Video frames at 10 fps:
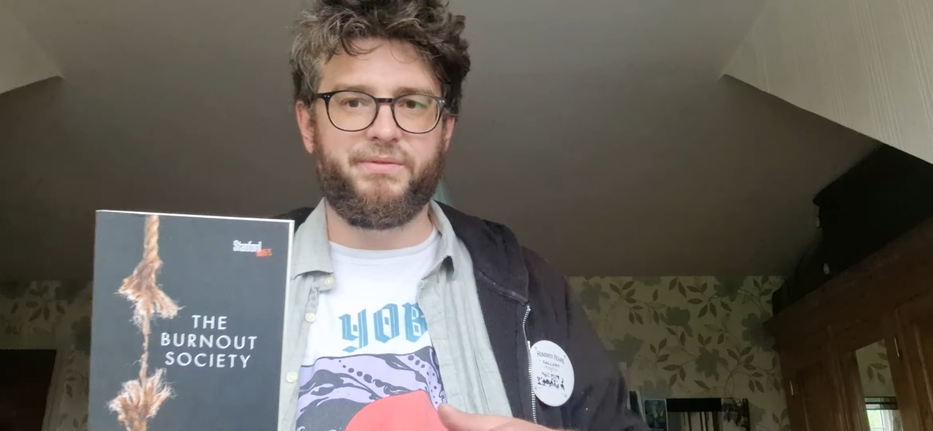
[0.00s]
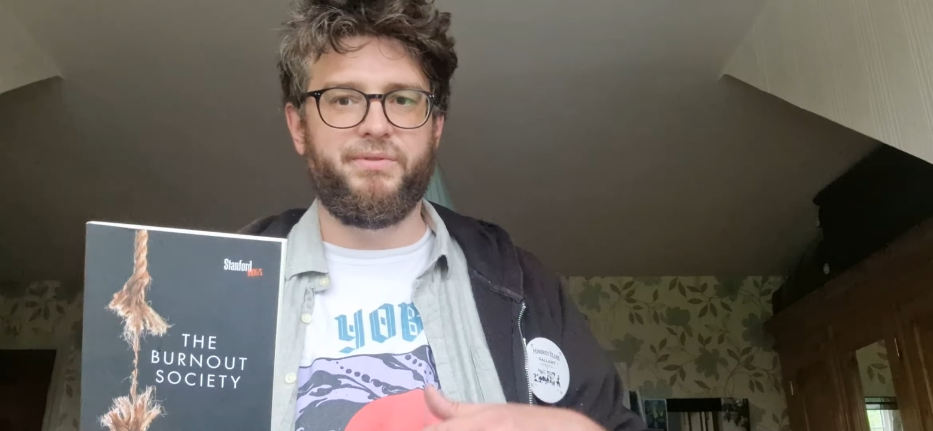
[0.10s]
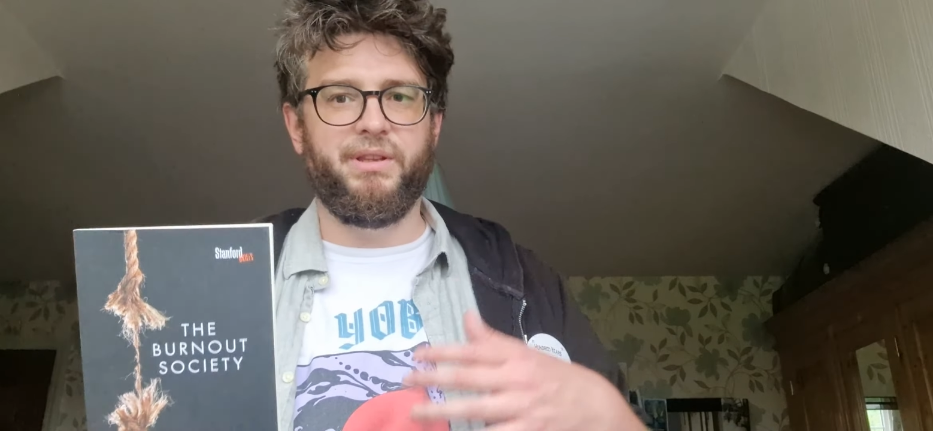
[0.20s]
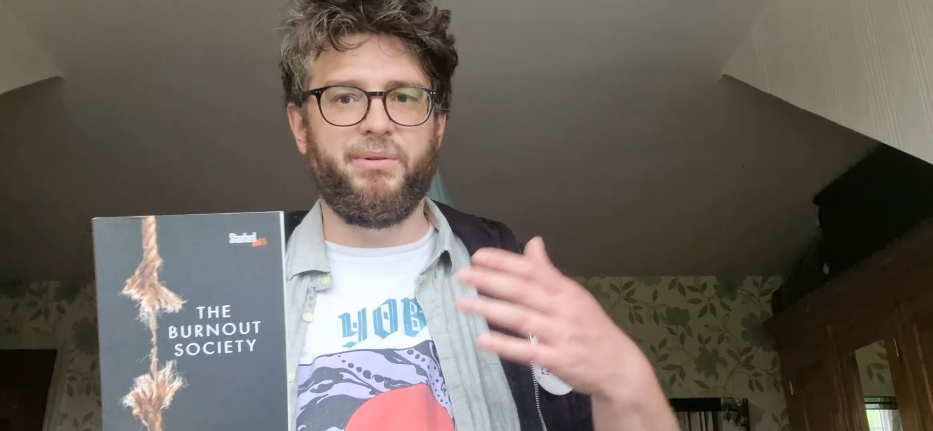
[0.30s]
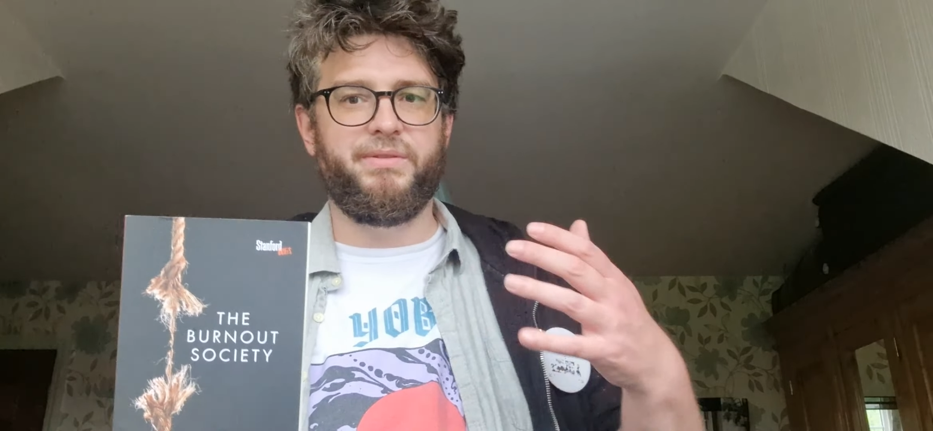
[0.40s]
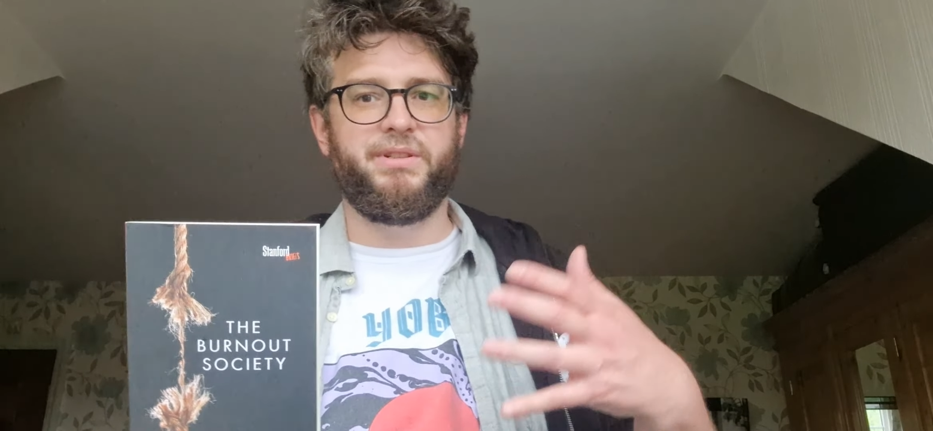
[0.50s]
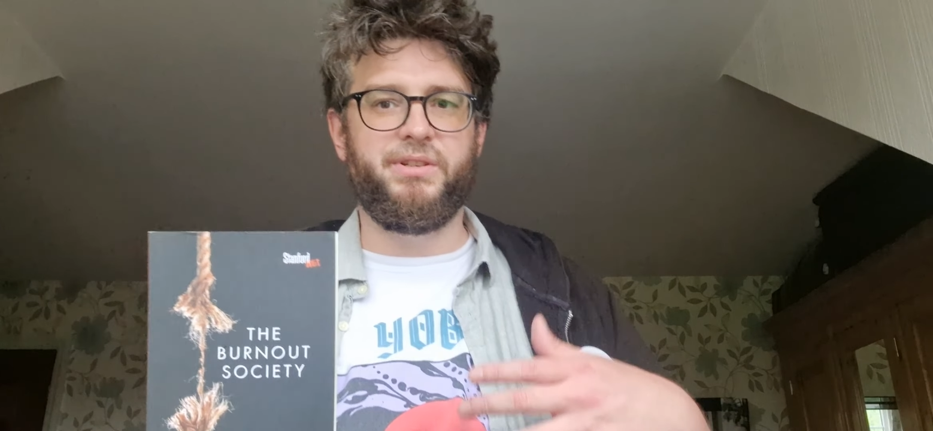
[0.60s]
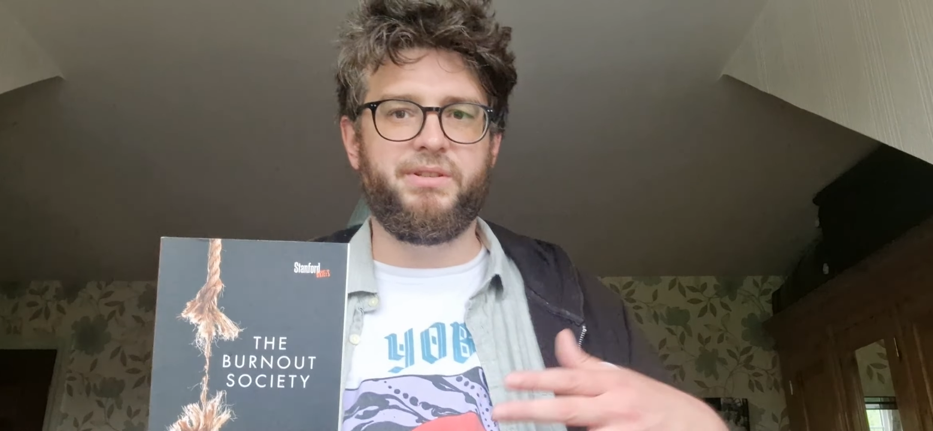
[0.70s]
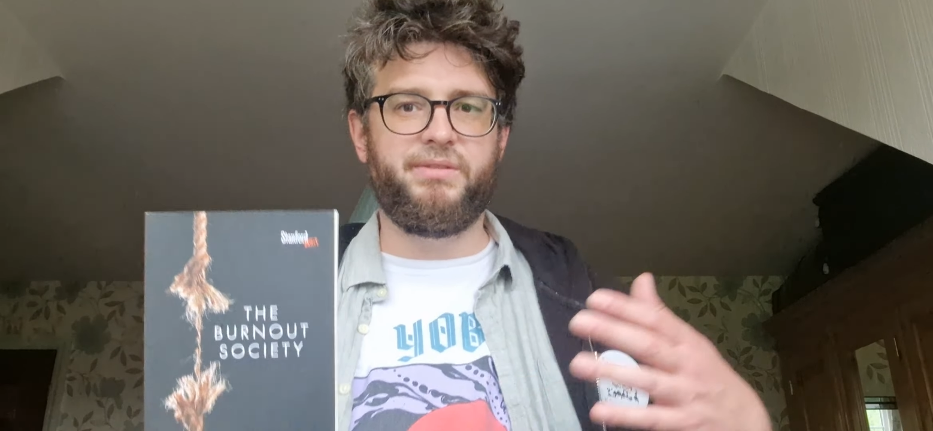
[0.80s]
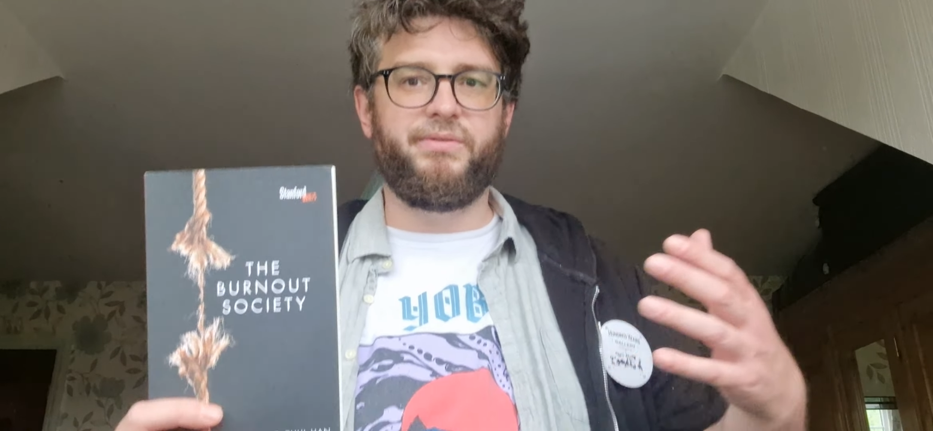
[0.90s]
to feel that we have to
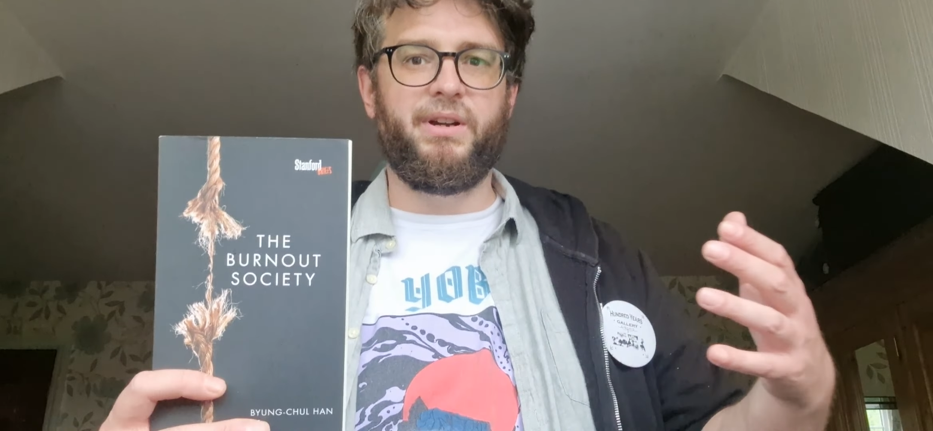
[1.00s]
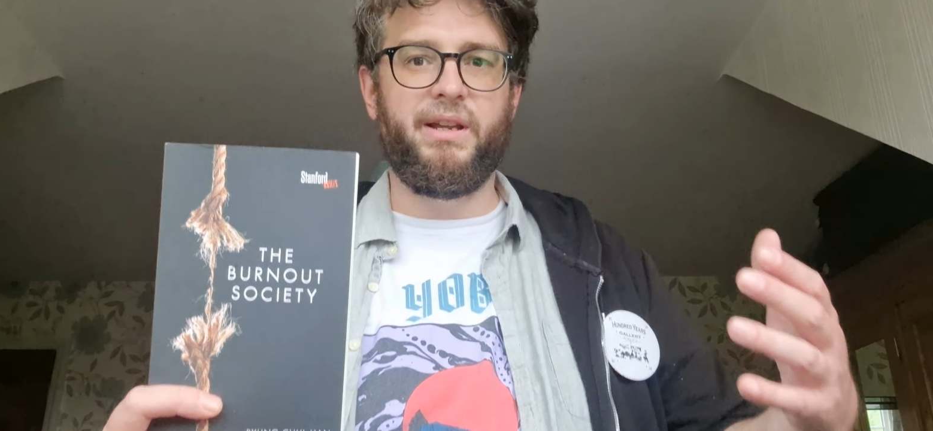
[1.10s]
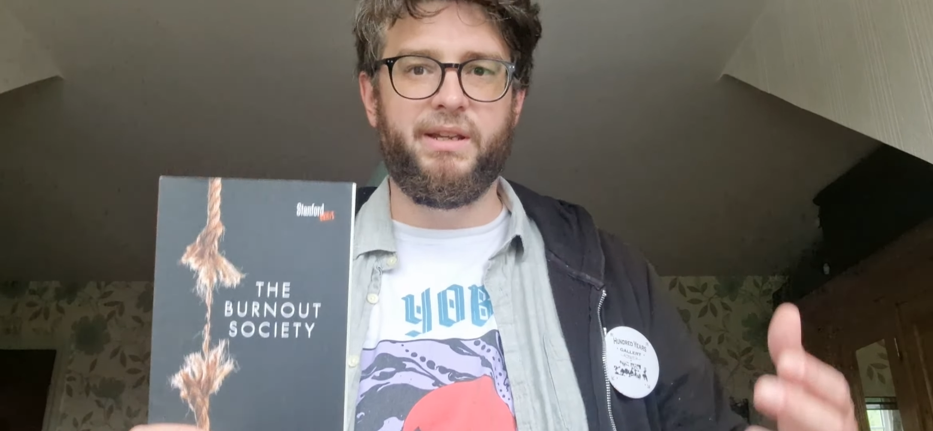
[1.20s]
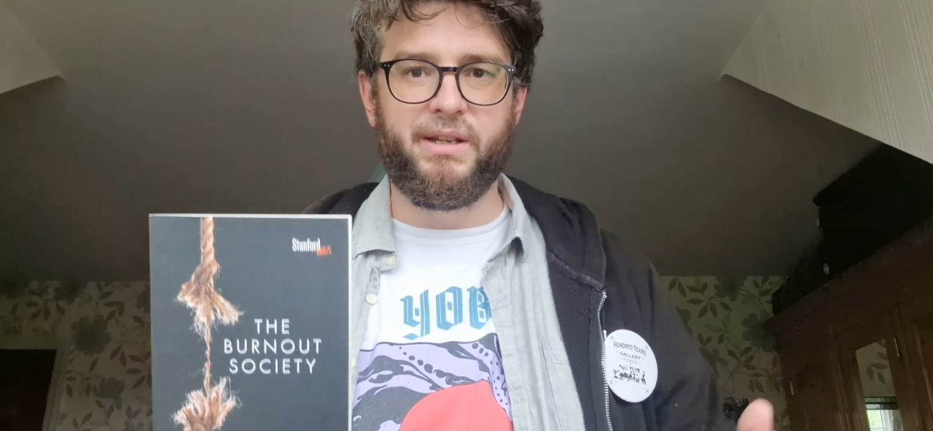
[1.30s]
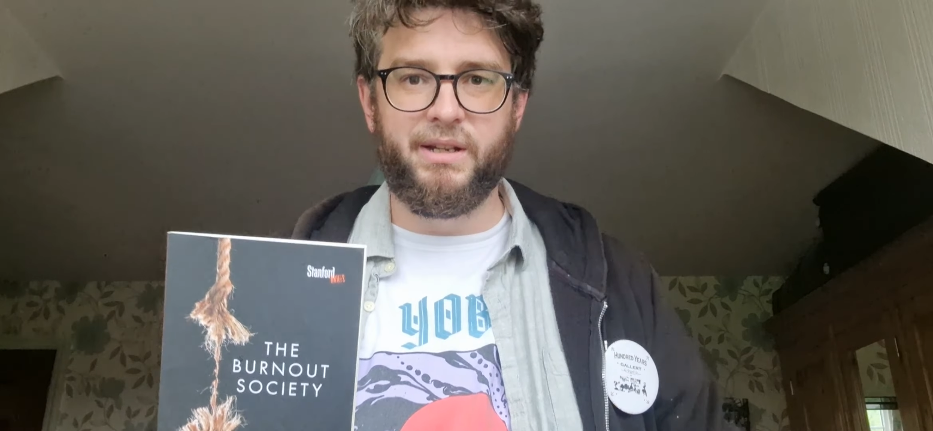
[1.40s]
justify